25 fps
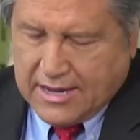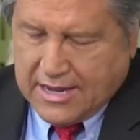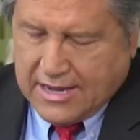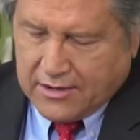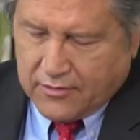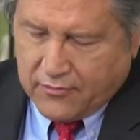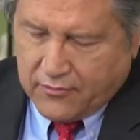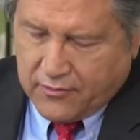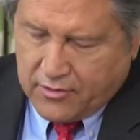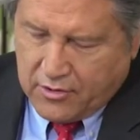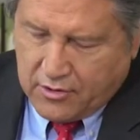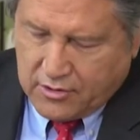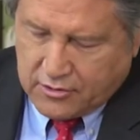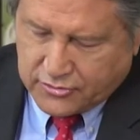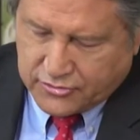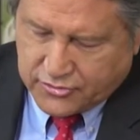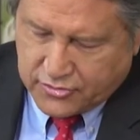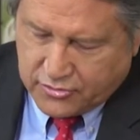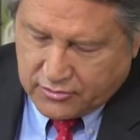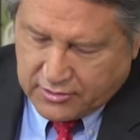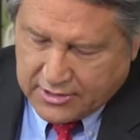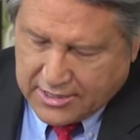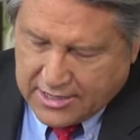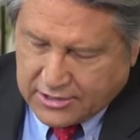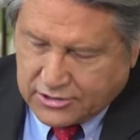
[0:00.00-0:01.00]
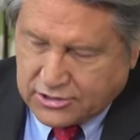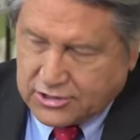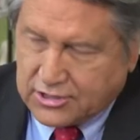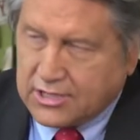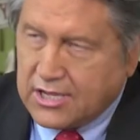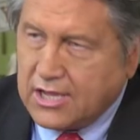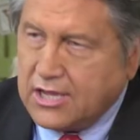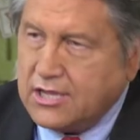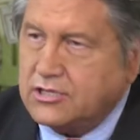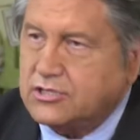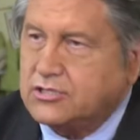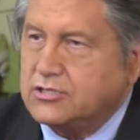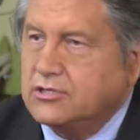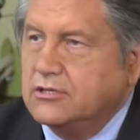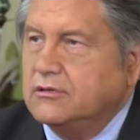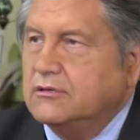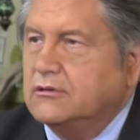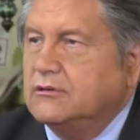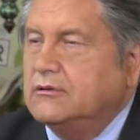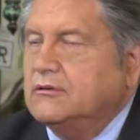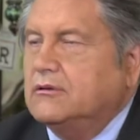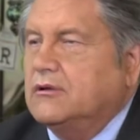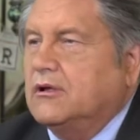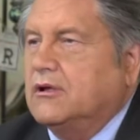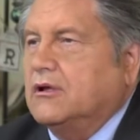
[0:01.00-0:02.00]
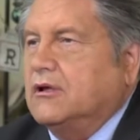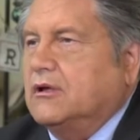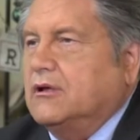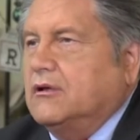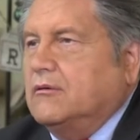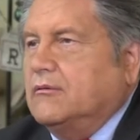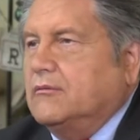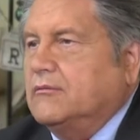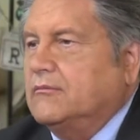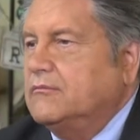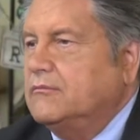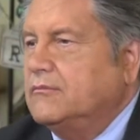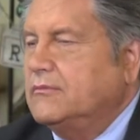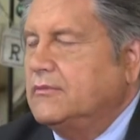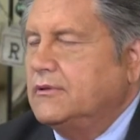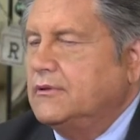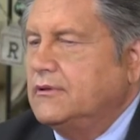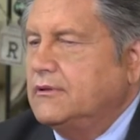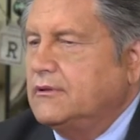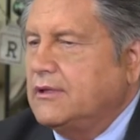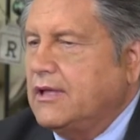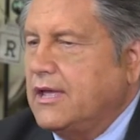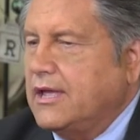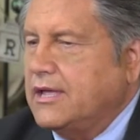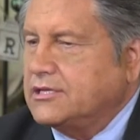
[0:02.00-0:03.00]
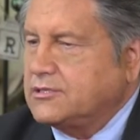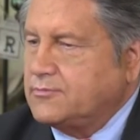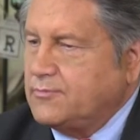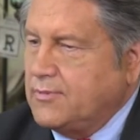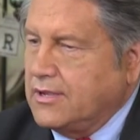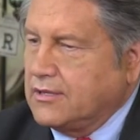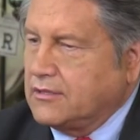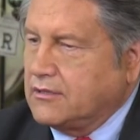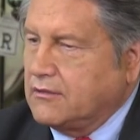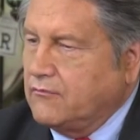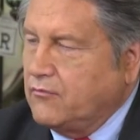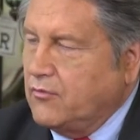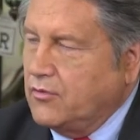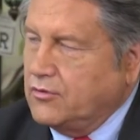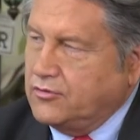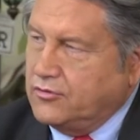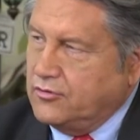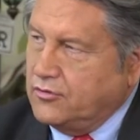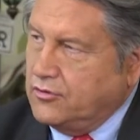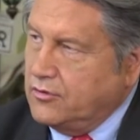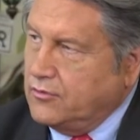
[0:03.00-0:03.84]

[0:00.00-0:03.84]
agricultural education aspect of what you're